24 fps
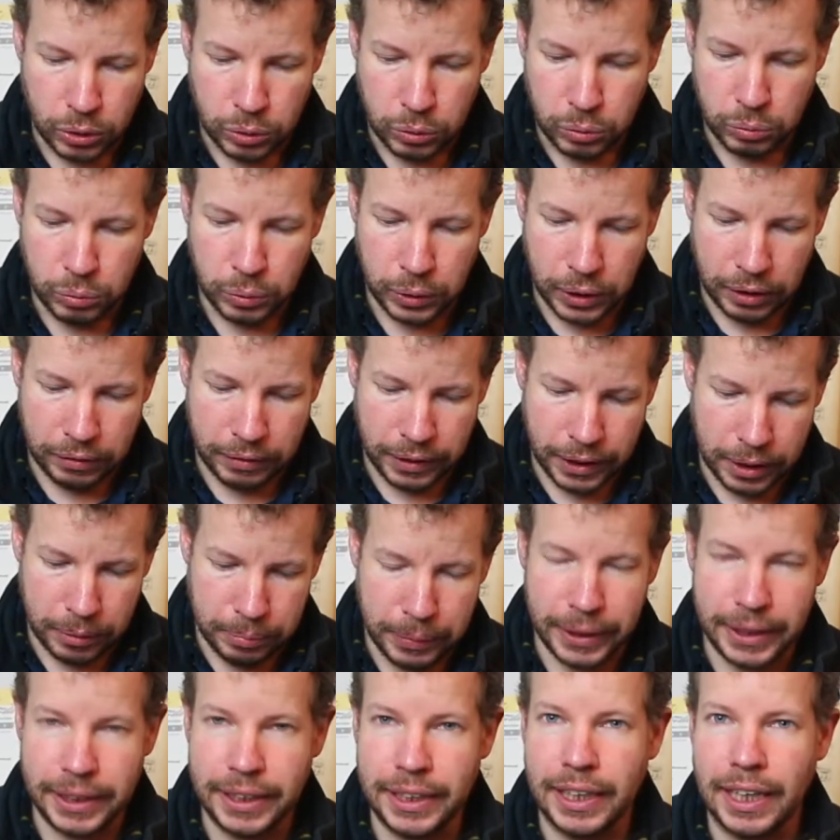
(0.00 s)
Would I
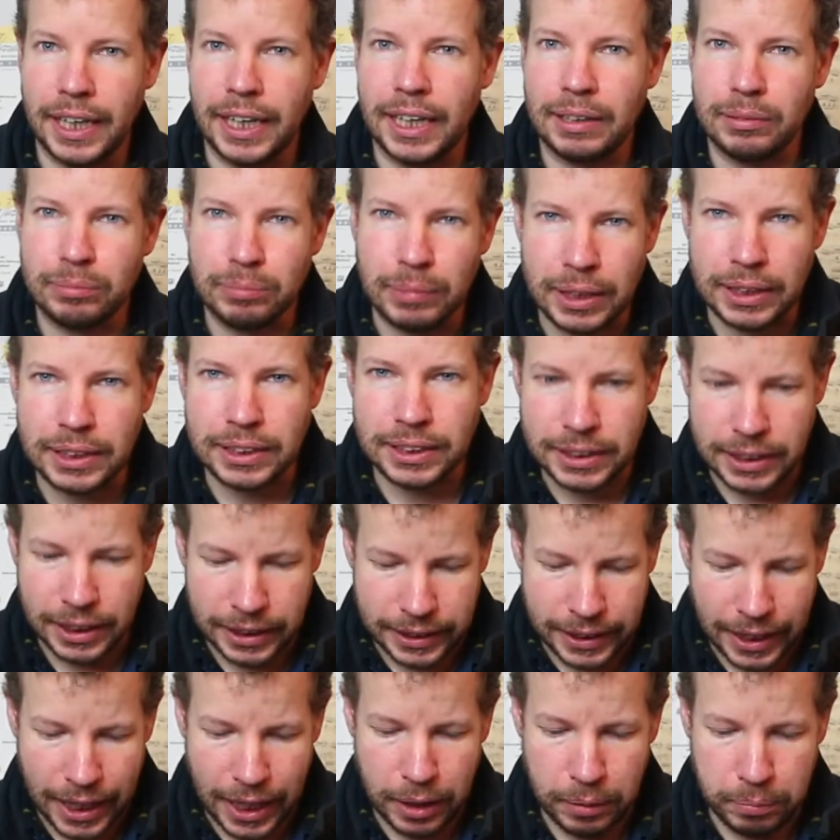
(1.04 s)
recommend it? I'd say
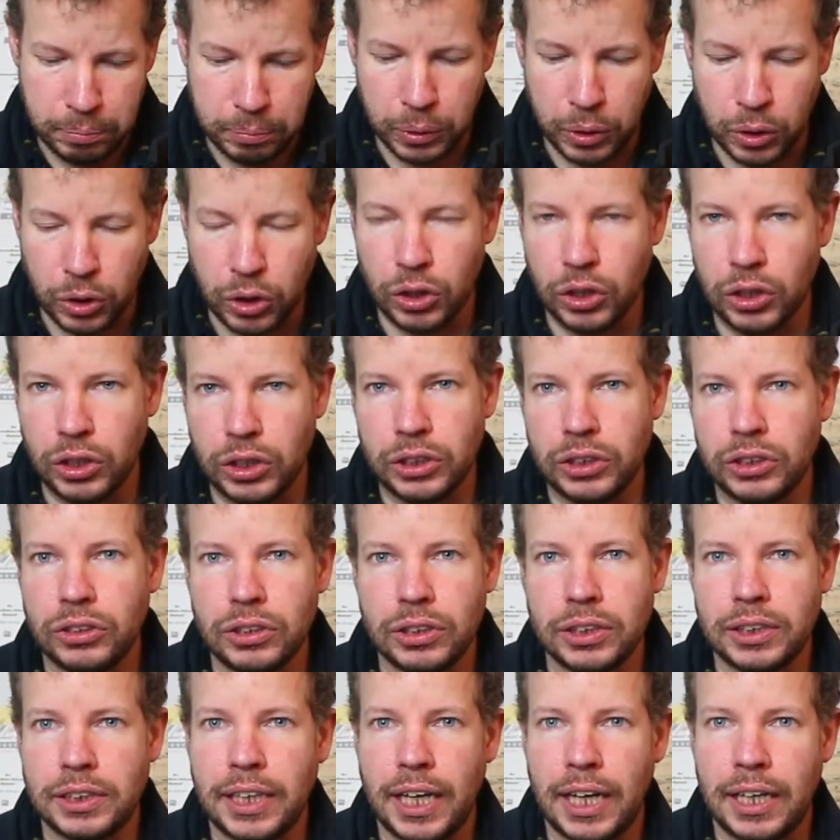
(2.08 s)
yeah, but only
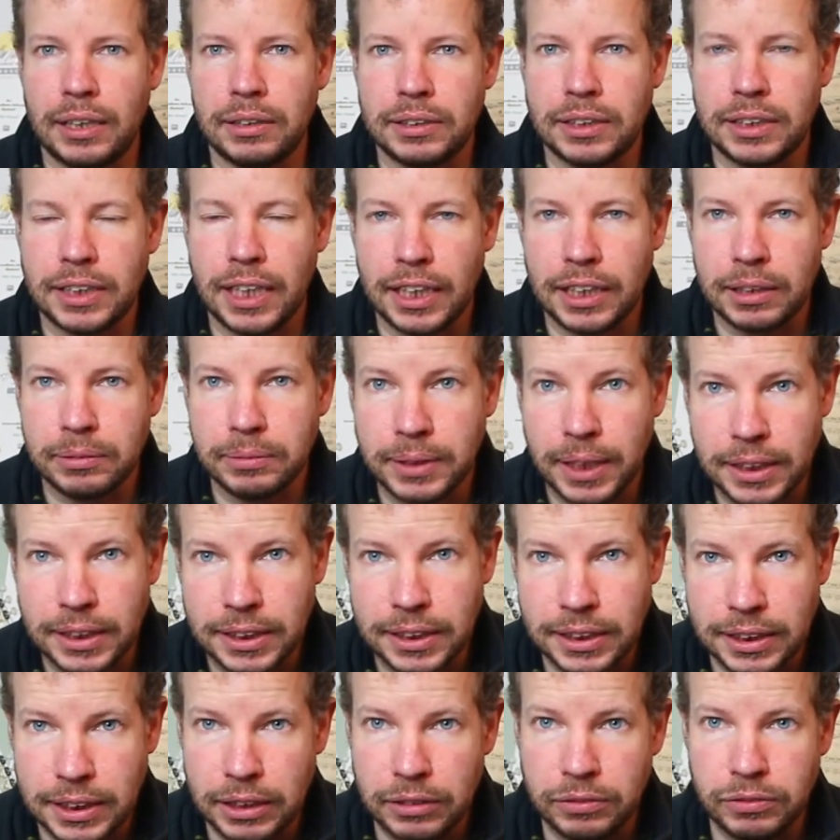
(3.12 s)
under certain
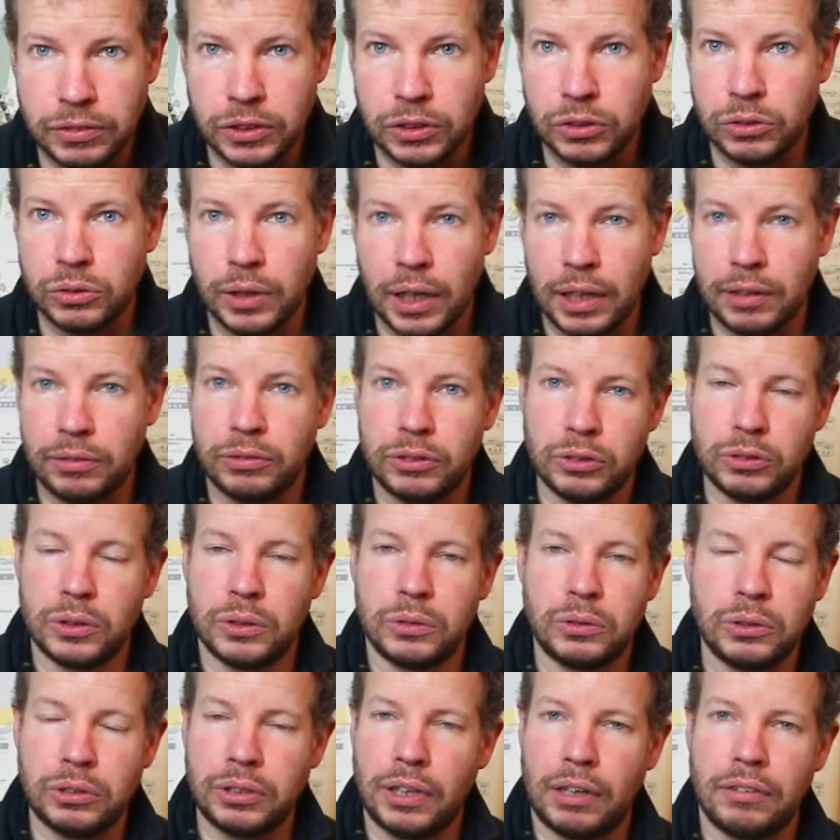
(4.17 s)
circumstances. If you have to a
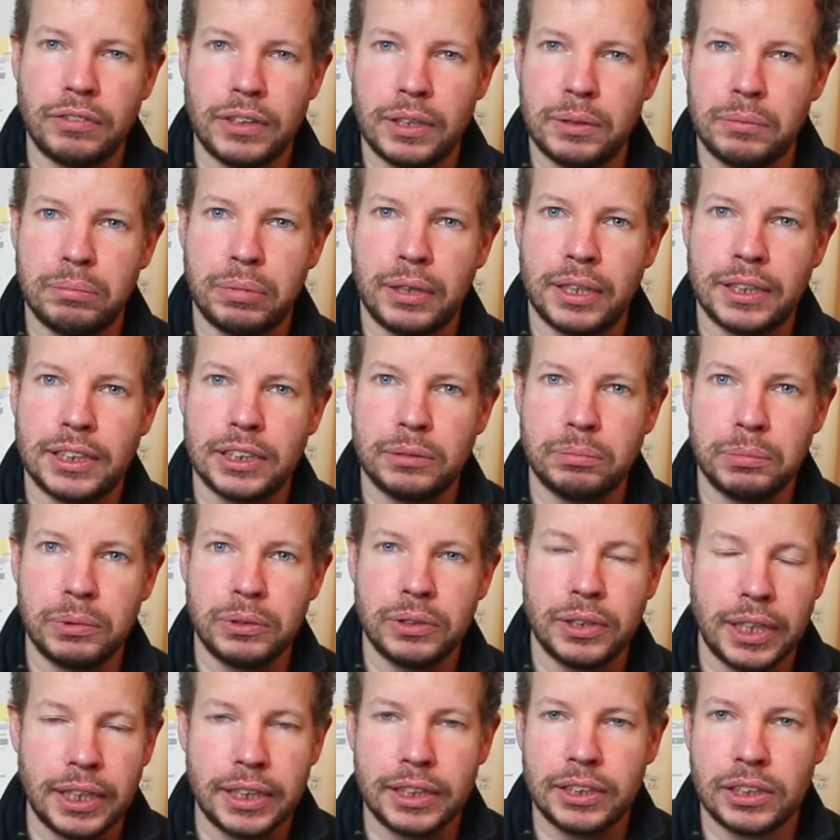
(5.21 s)
travelling practice mute
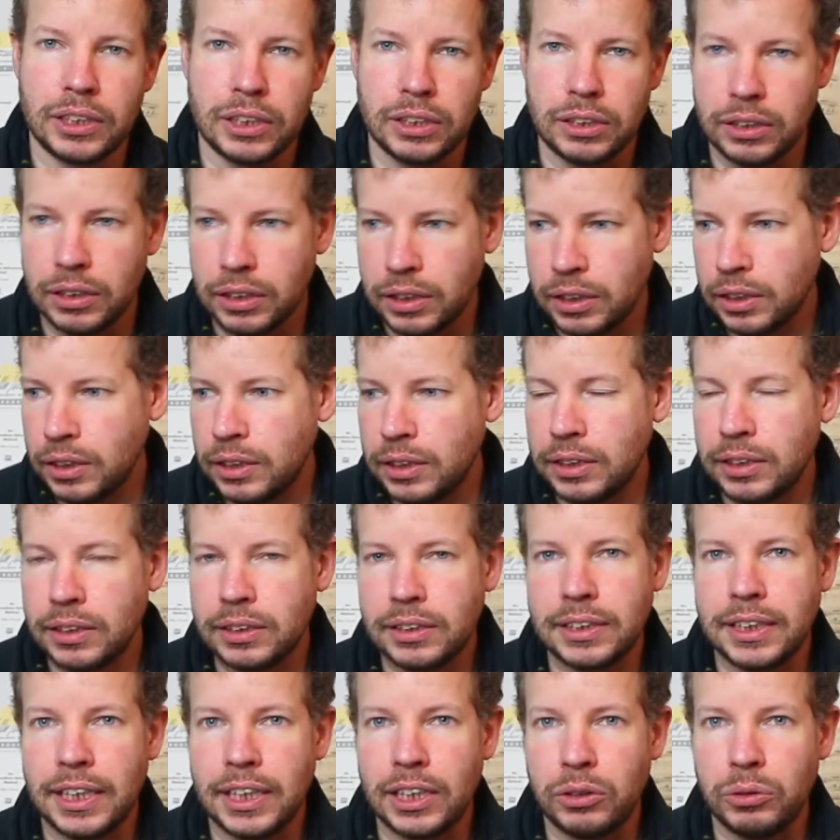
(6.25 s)
that you can
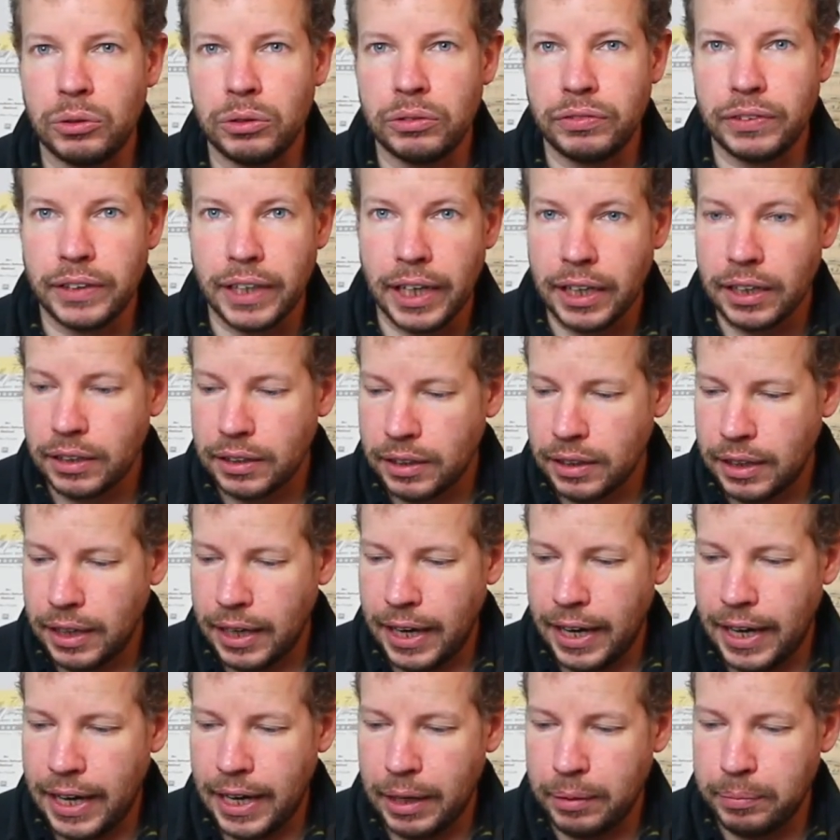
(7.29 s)
take with you,
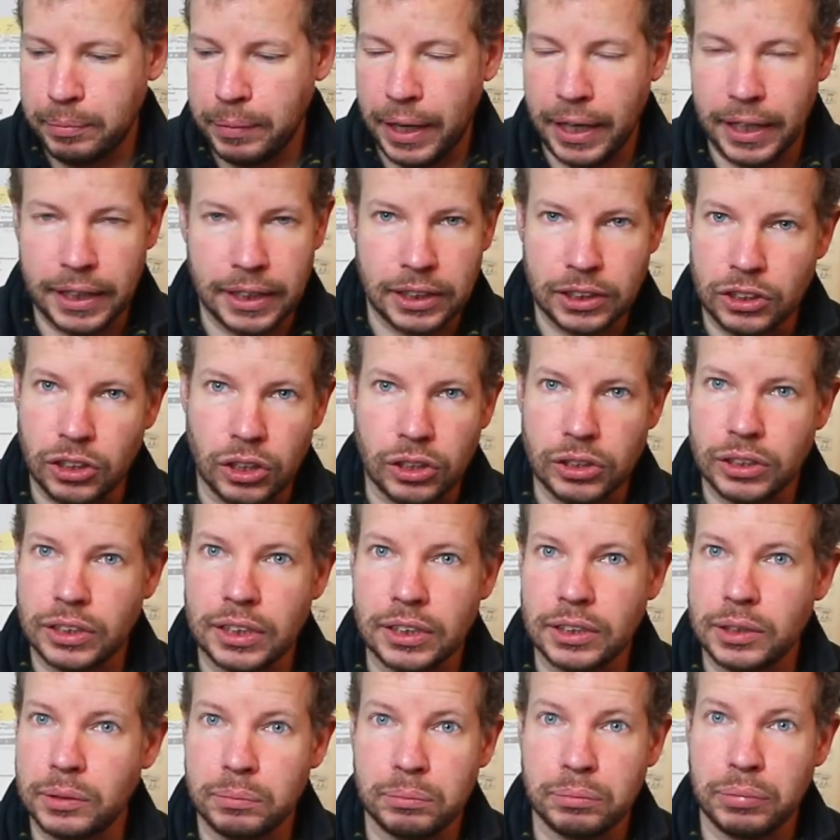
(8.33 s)
and it's got a
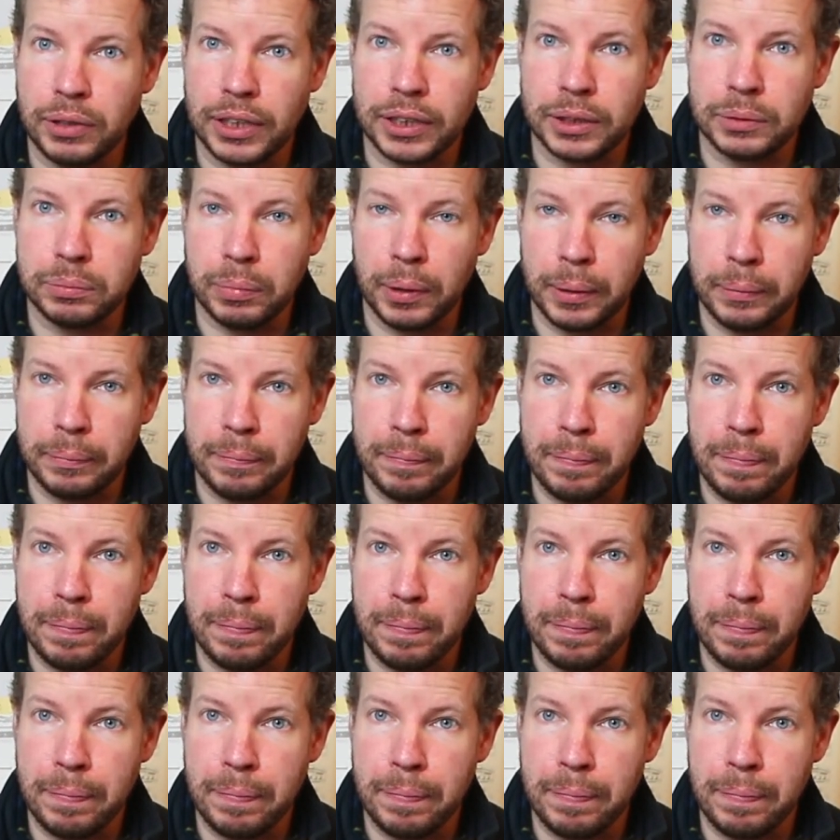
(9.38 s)
decent price point.